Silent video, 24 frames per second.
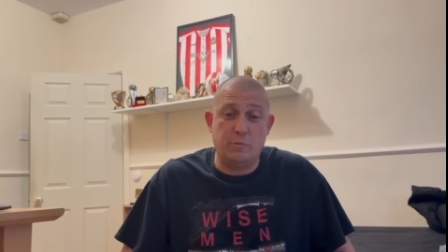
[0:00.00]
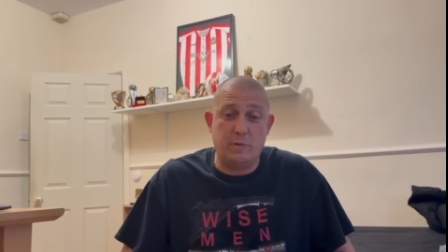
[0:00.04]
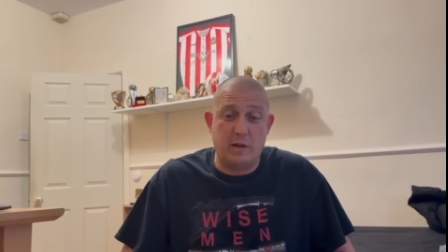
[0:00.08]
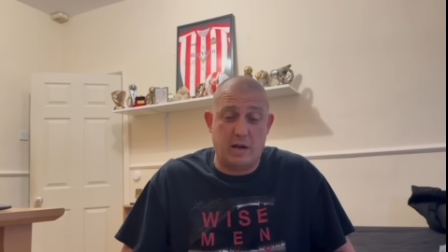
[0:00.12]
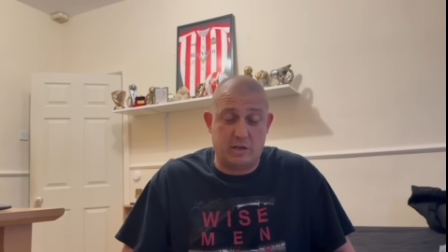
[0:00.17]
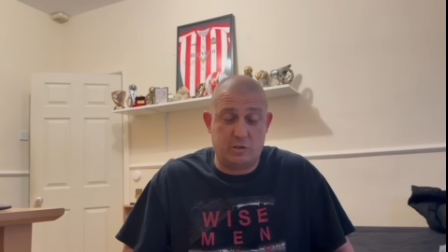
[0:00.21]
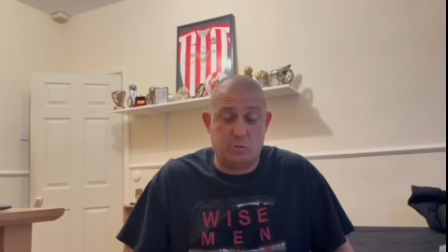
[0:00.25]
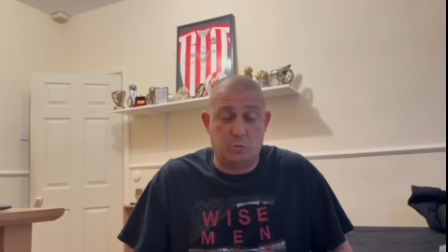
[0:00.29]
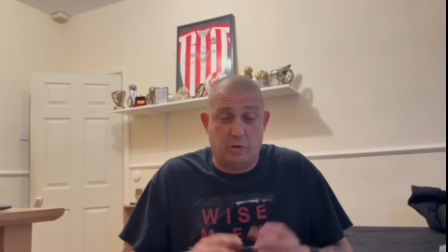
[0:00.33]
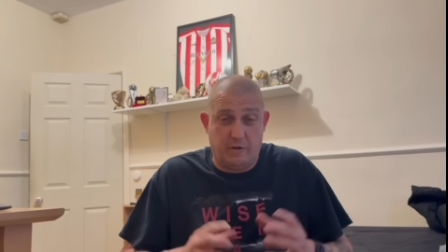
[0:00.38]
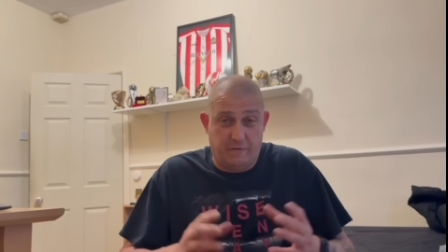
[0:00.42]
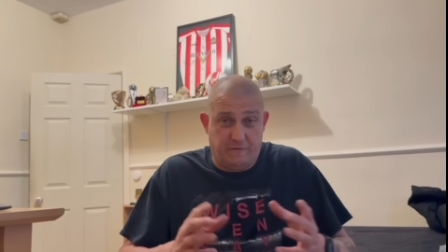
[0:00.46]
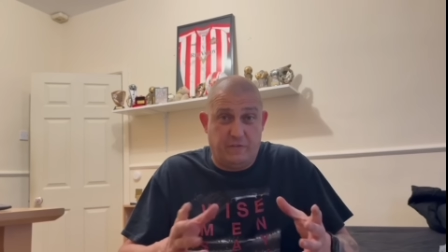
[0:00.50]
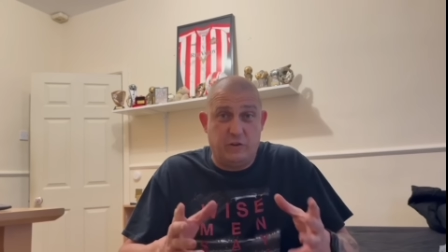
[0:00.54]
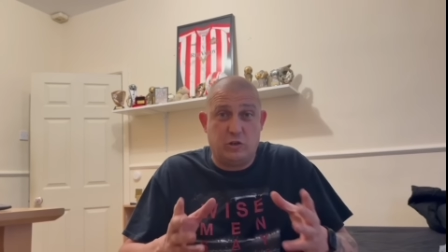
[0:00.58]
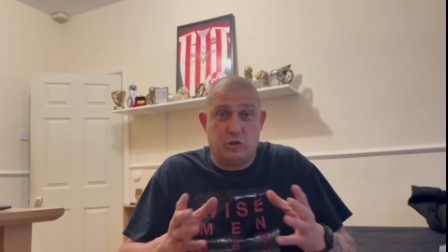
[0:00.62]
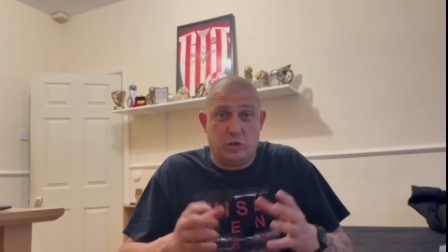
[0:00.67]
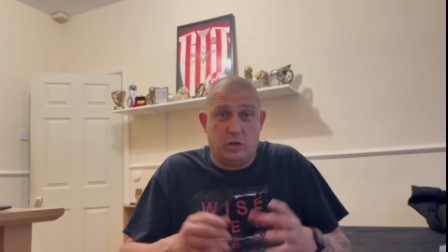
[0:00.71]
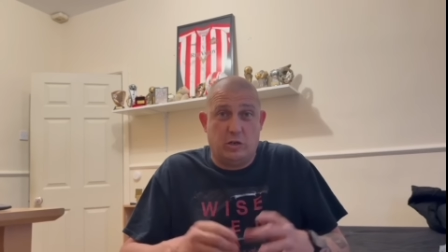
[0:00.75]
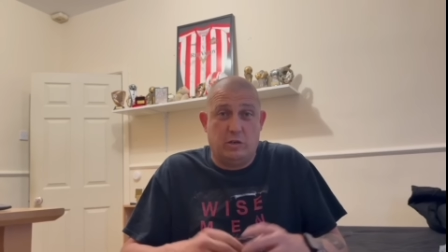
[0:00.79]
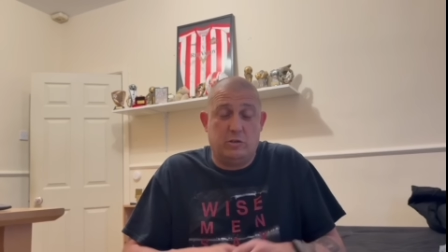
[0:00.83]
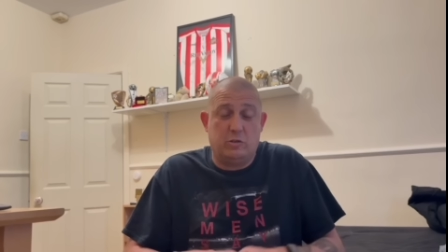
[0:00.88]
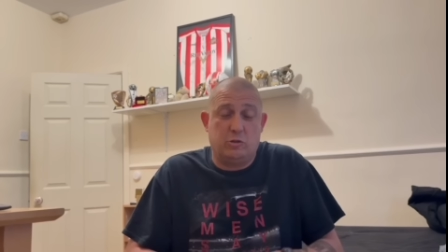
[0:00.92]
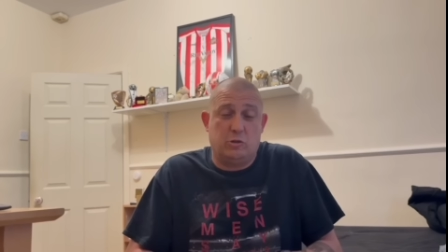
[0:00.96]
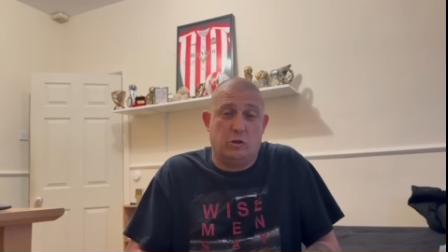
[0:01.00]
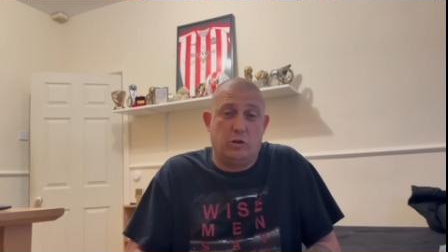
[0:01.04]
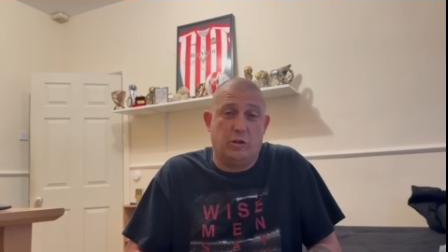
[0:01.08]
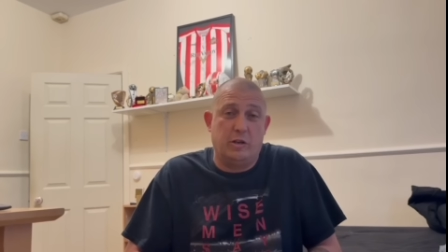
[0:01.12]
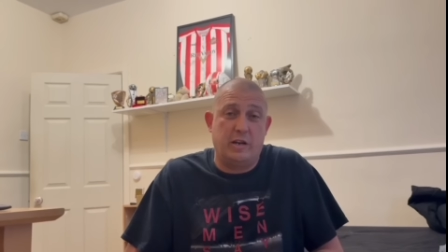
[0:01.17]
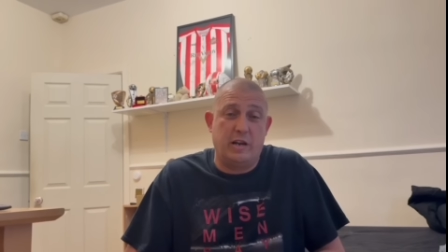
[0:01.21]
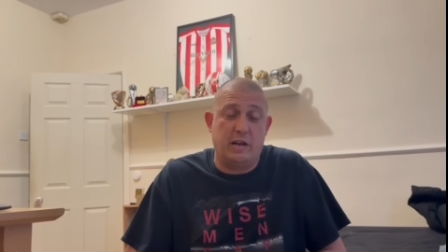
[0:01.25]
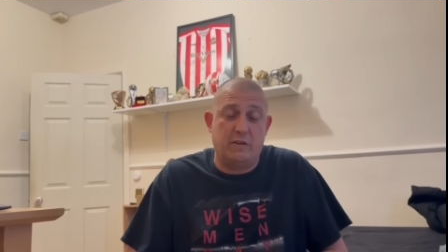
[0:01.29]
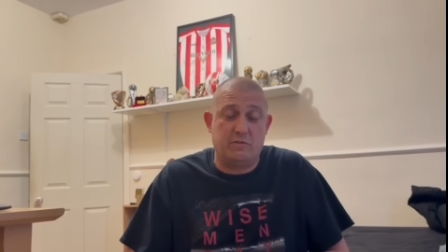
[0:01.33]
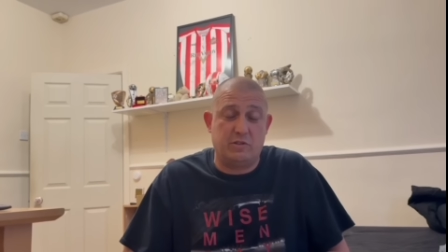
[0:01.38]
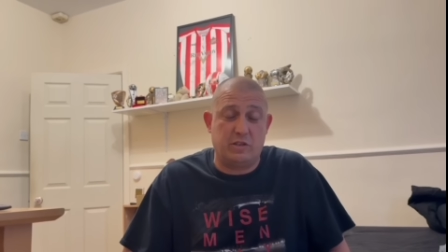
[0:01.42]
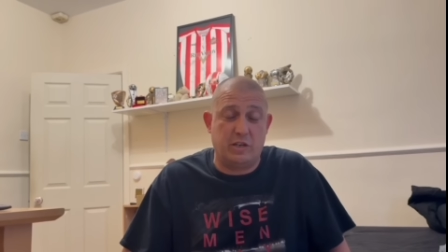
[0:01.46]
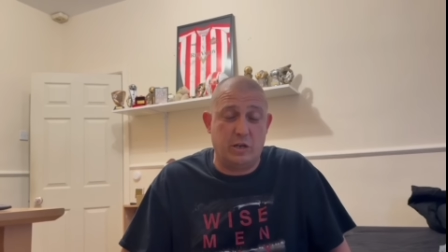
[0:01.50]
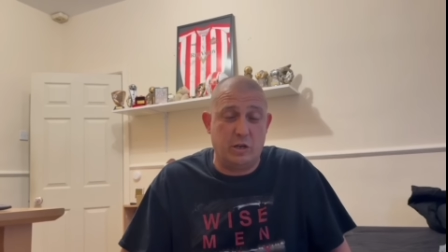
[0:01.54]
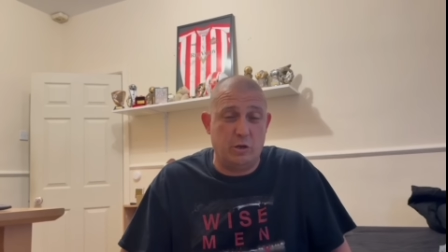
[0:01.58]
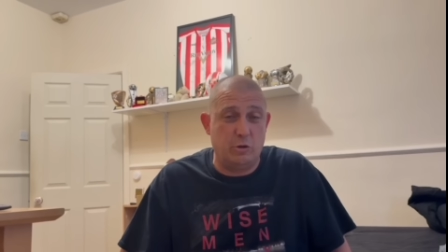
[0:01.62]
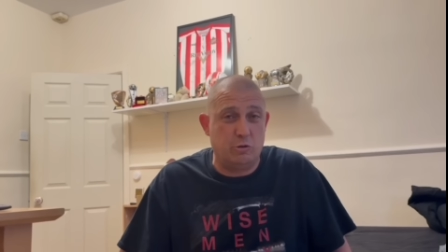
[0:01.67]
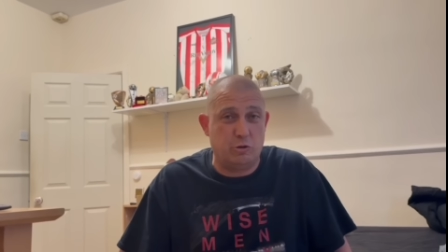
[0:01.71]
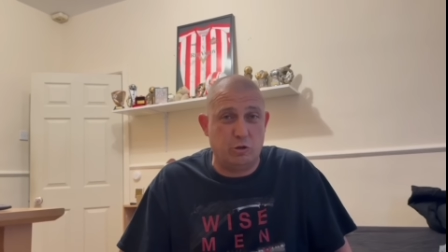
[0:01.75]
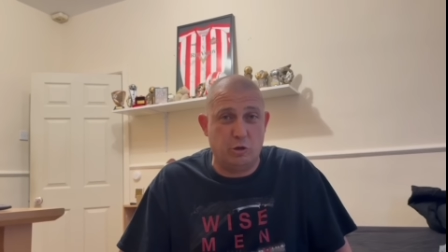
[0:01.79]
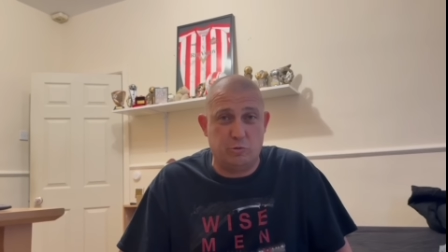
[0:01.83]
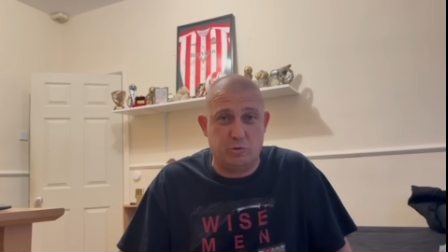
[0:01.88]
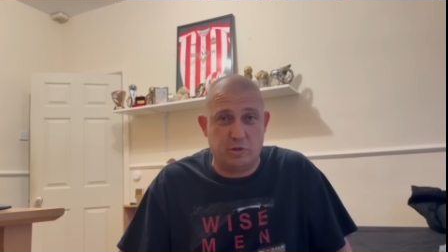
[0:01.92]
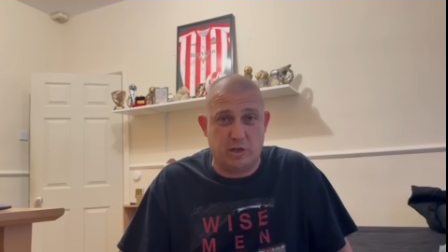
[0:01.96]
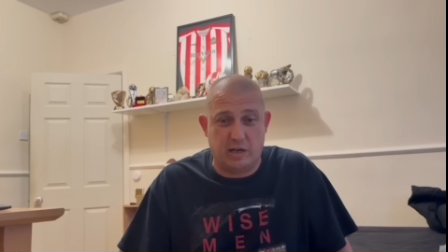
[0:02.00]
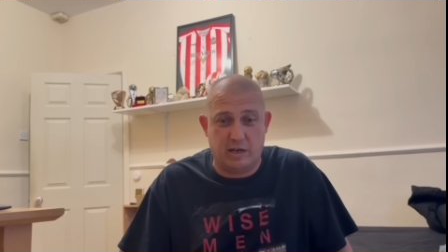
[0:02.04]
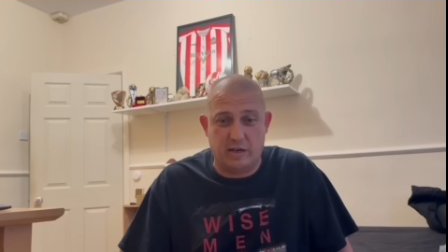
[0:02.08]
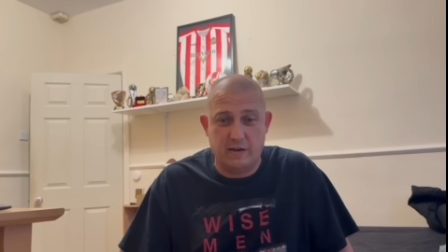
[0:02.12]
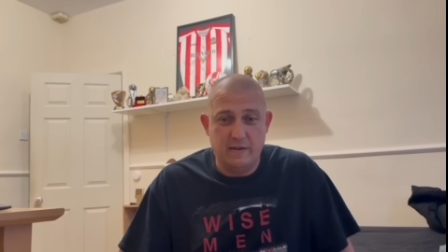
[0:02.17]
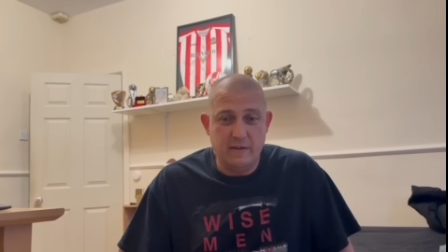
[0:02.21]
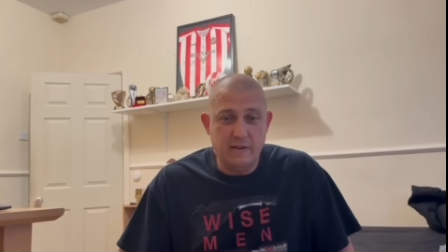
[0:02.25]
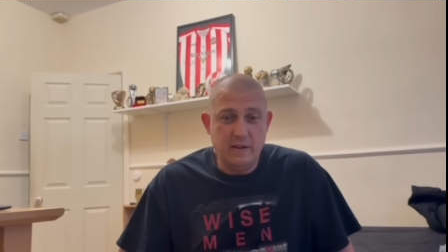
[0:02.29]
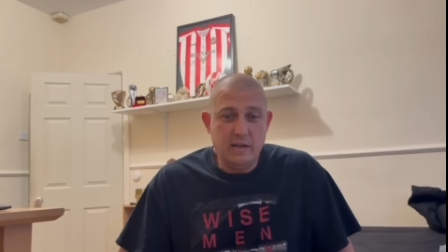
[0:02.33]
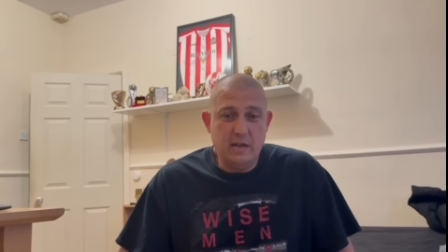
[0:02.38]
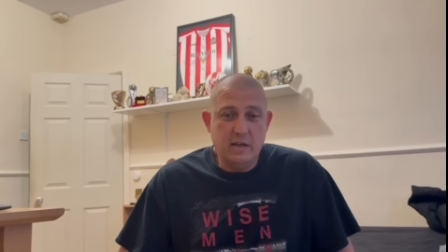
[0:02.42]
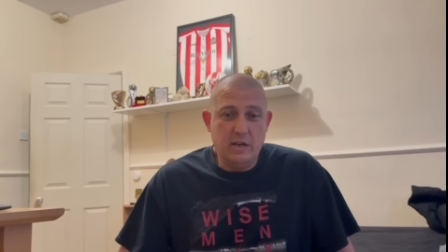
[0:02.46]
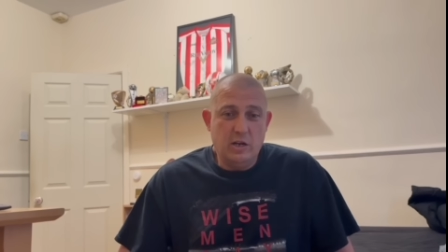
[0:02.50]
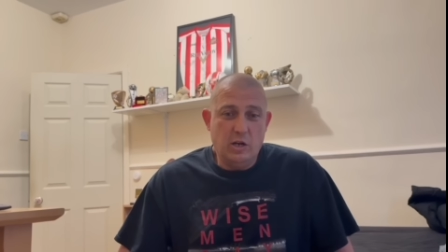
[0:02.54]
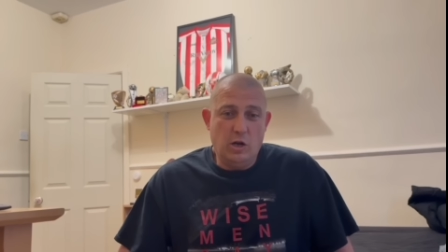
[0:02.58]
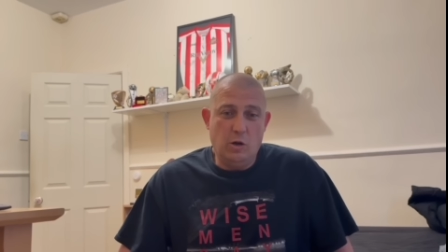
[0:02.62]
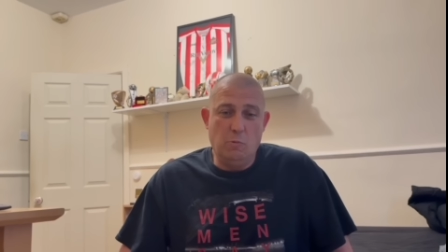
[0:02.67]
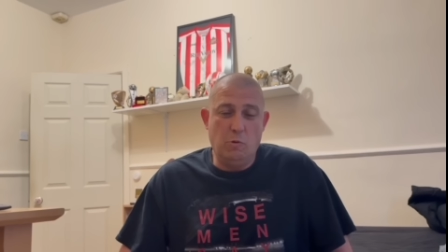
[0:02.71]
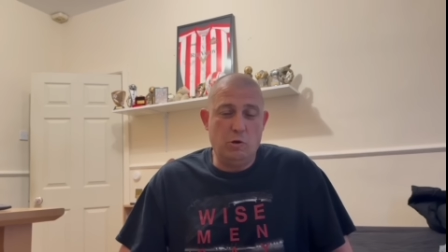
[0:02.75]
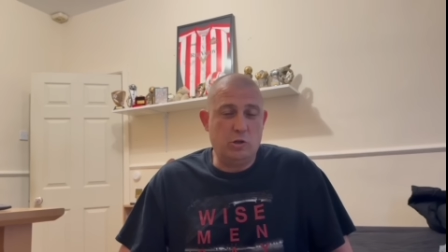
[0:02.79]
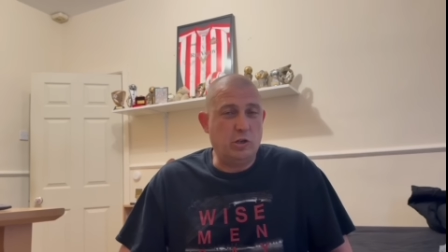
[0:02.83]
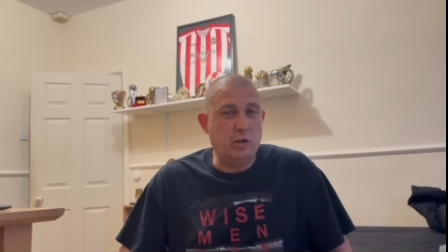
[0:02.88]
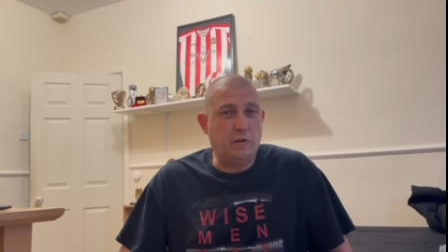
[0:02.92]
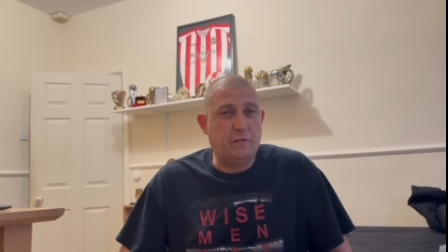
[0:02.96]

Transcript: the actual official Sunderland AFC YouTube channel, and watch it.